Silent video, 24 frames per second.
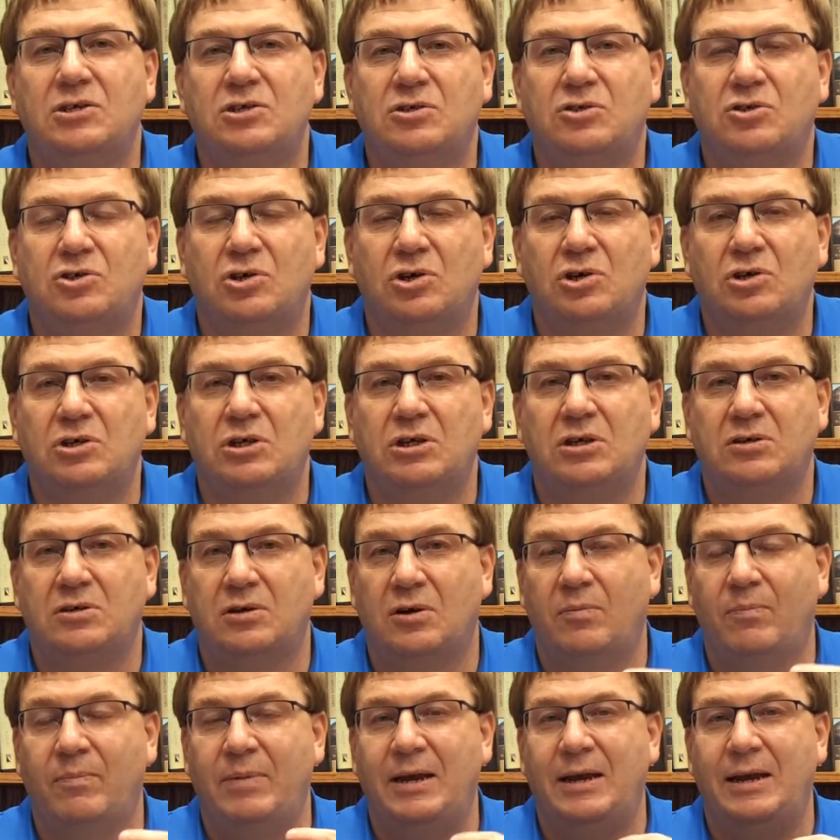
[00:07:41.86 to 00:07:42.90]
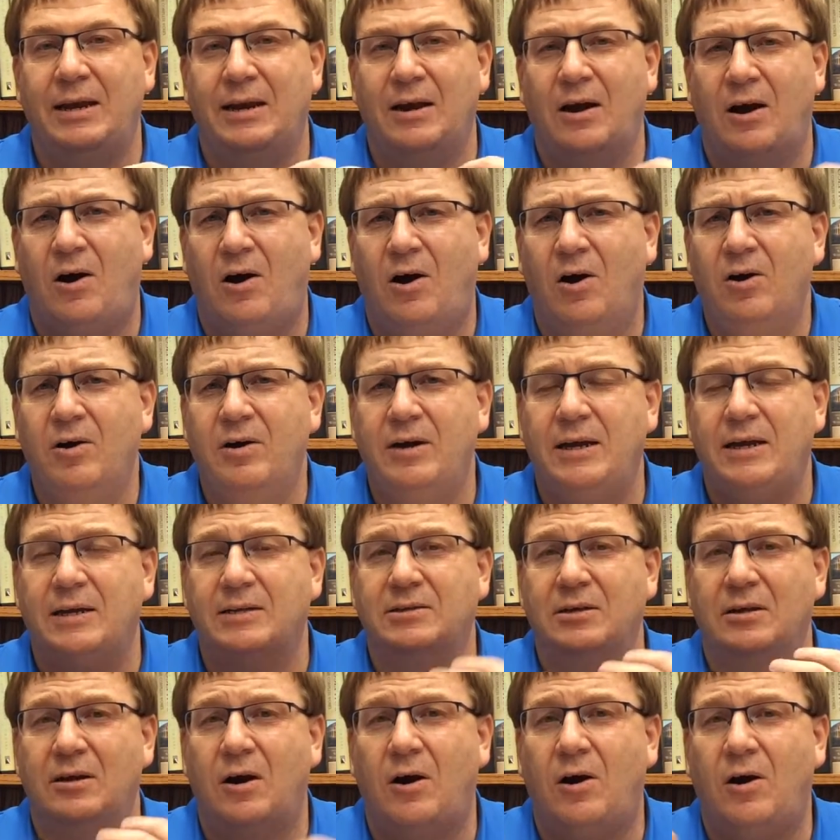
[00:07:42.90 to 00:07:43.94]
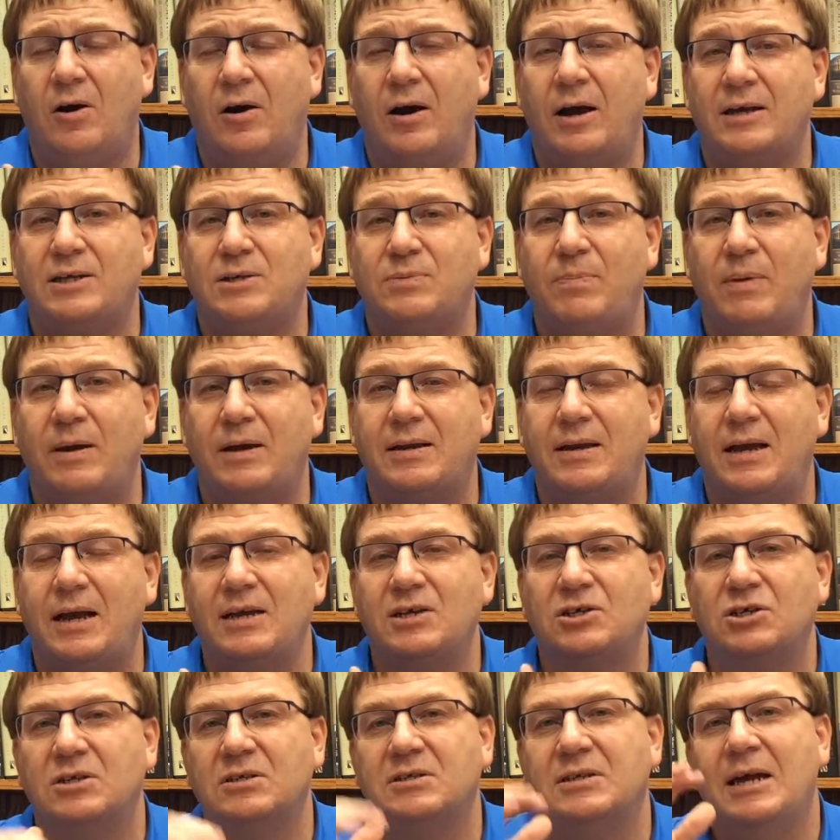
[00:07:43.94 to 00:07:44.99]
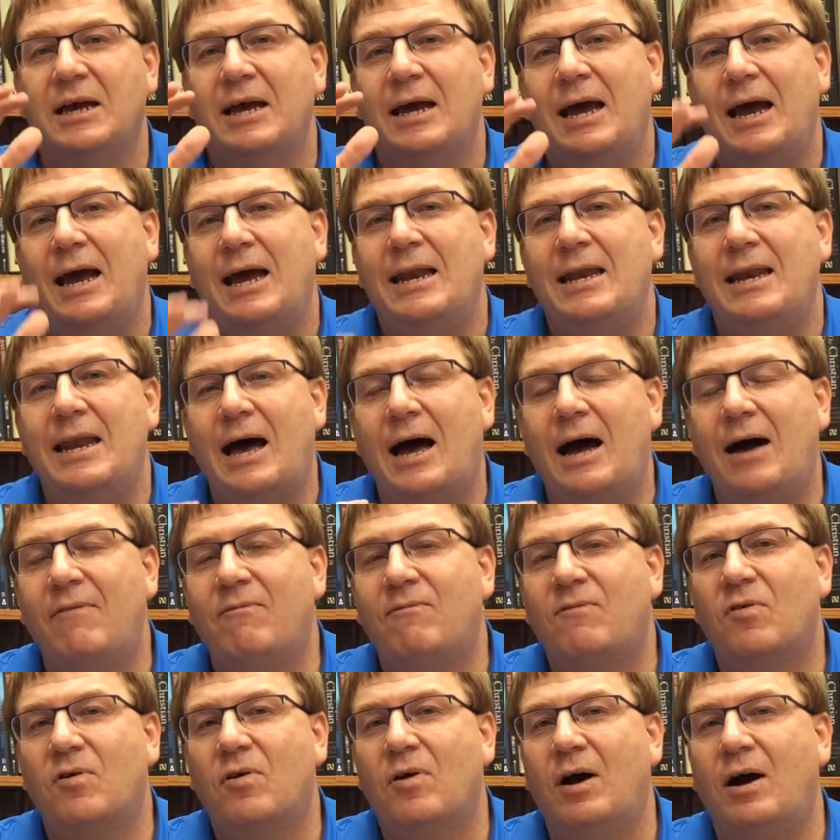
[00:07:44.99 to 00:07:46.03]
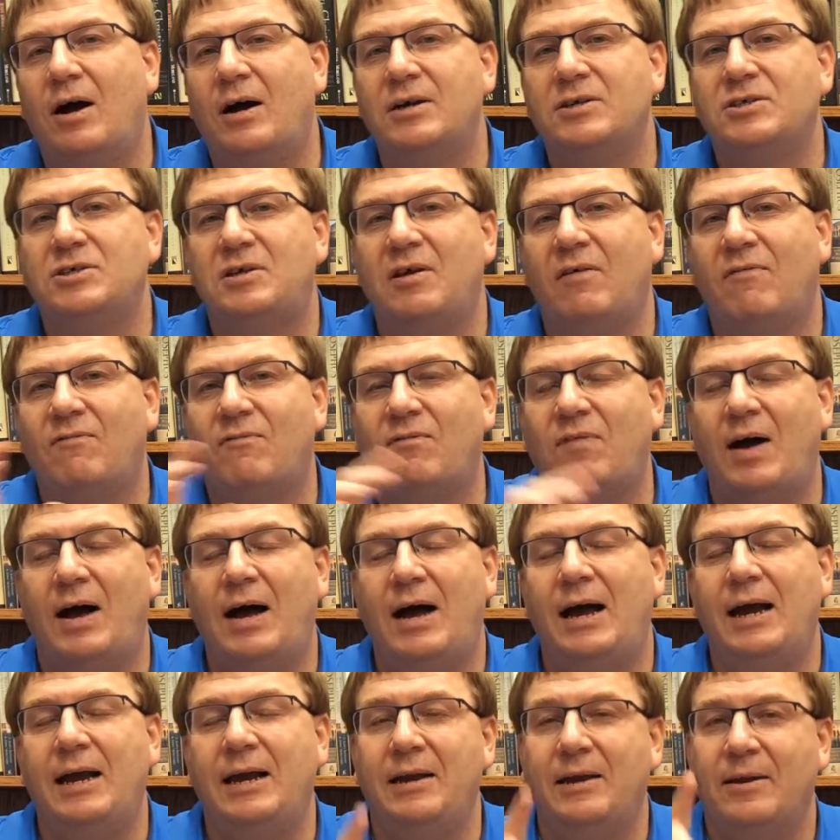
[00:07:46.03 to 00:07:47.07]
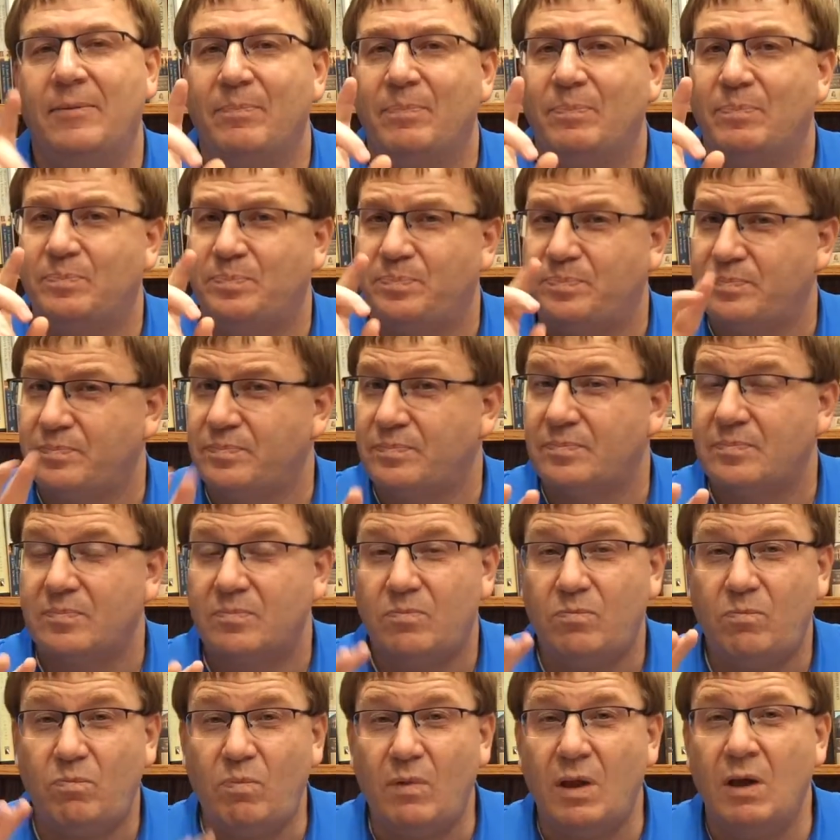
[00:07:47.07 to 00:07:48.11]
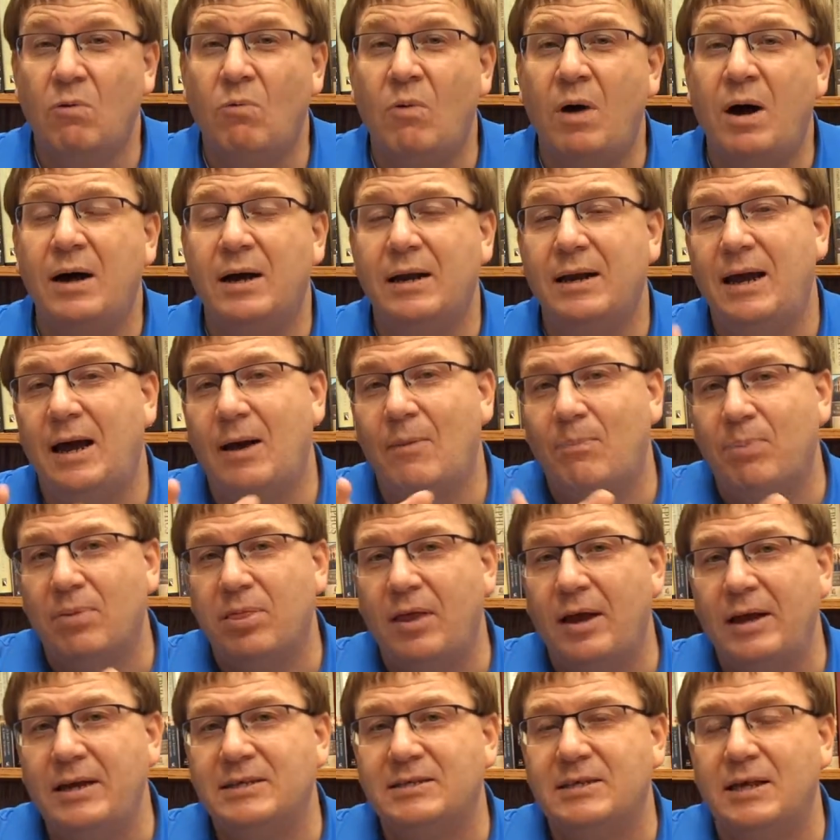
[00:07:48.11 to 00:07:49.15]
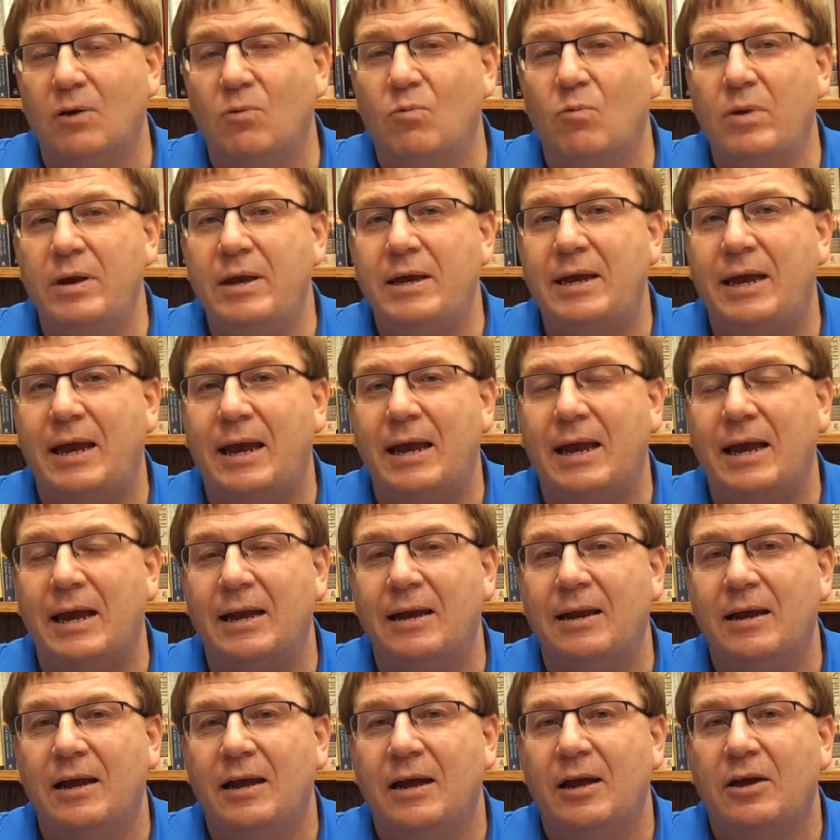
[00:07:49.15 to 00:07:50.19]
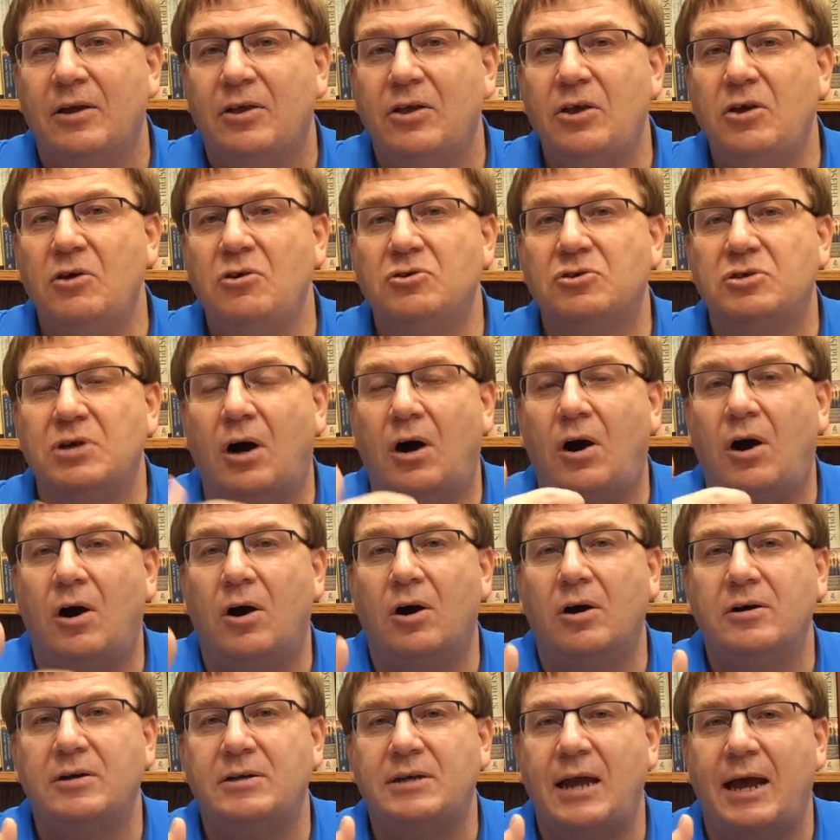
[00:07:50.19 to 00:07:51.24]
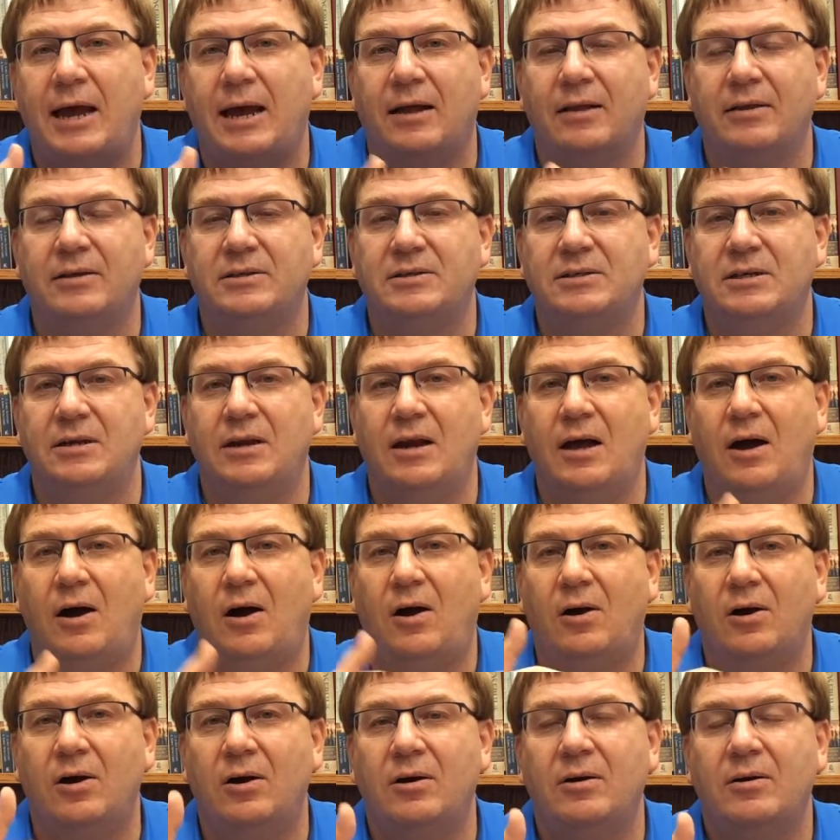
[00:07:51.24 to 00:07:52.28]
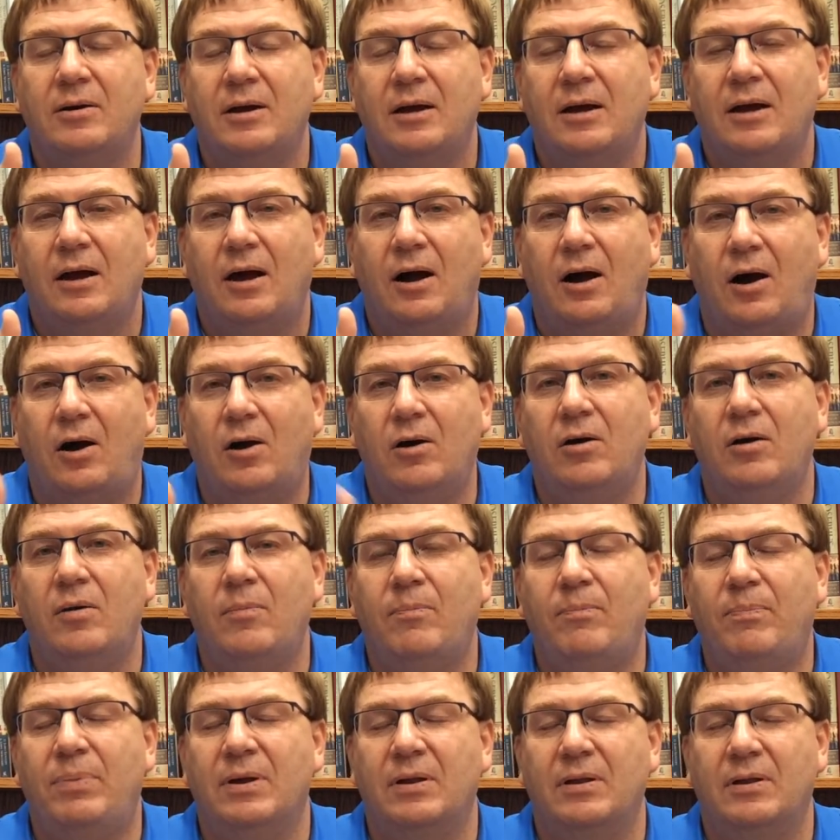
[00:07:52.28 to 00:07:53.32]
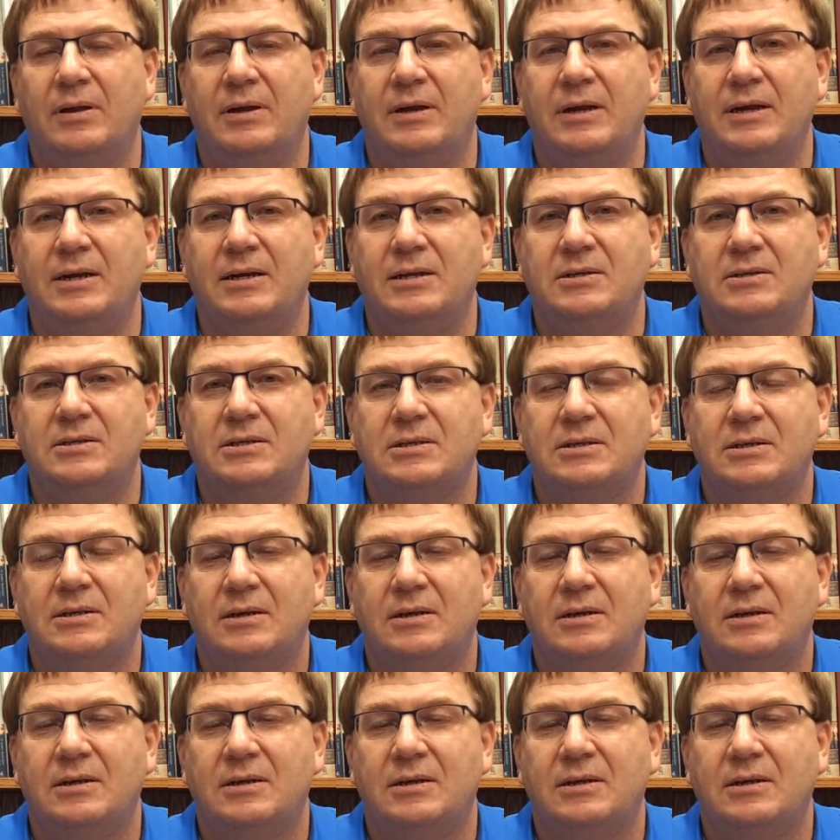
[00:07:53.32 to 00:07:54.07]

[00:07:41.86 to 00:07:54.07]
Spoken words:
churches are meeting our needs and our expectations, and not for us to find a place that we can use our talents and our abilities,